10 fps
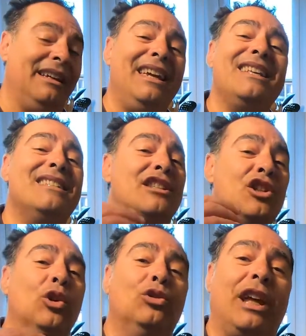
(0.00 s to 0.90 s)
It's
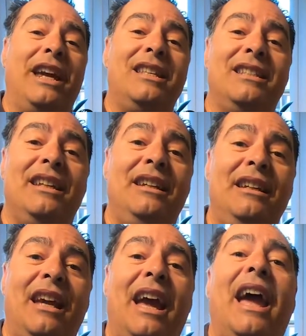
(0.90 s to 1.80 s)
so tasty
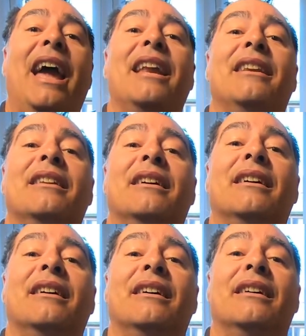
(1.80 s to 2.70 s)
and
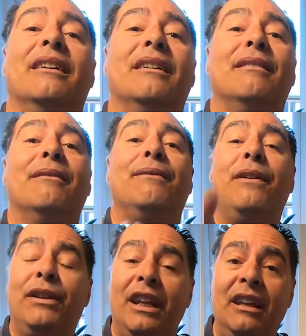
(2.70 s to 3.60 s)

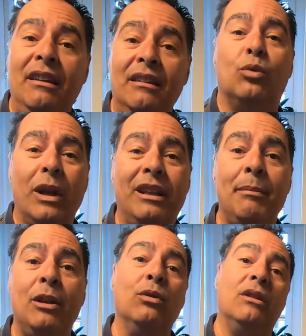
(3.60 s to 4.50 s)
15-20
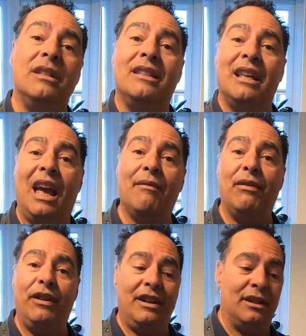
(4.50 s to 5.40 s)
minutes
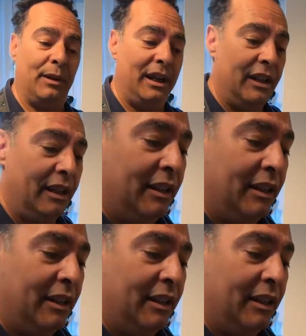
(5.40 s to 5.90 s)
everything is ready.